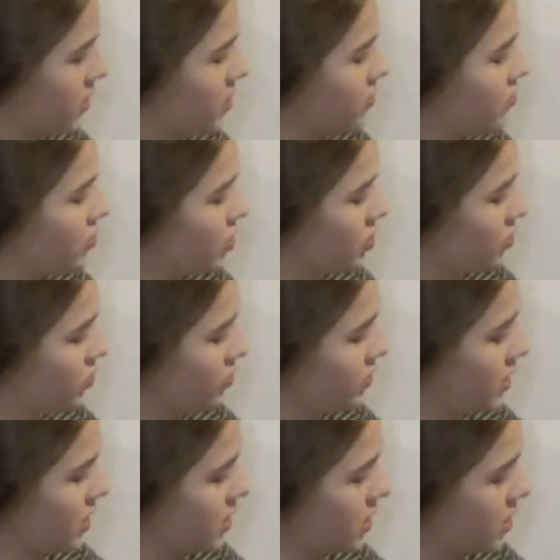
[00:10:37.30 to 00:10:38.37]
can you just hold
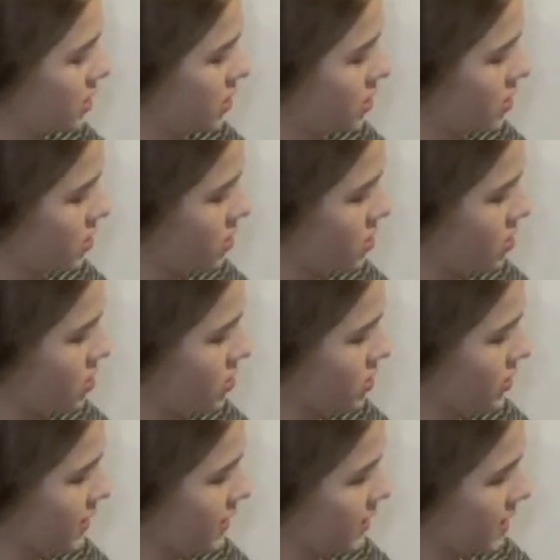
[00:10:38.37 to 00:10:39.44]
this?
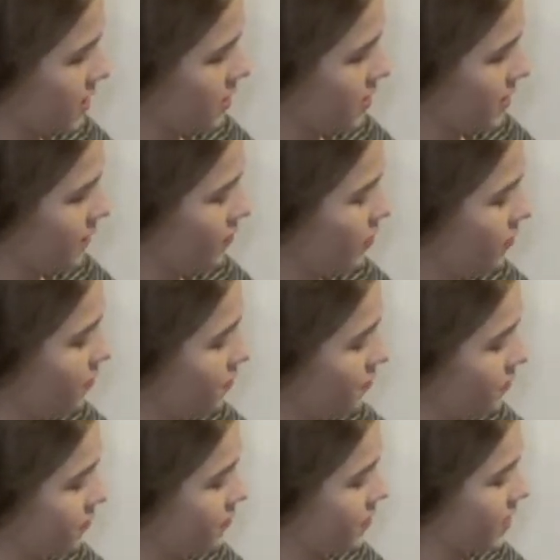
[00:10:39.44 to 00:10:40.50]
Just like that, level.
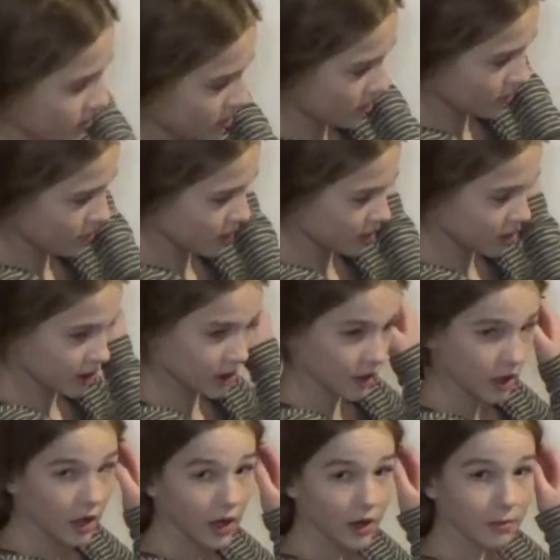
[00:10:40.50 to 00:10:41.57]
So we're just going
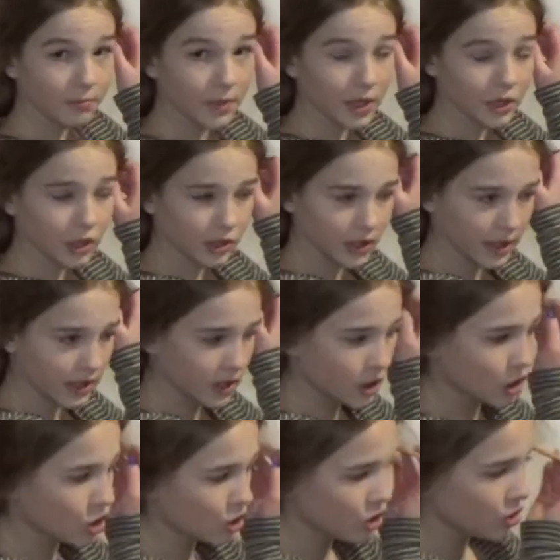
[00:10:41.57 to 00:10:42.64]
to make sure that
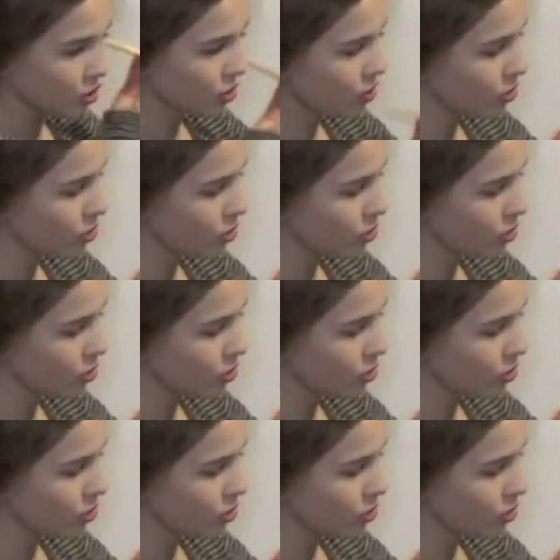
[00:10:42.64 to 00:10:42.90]
it's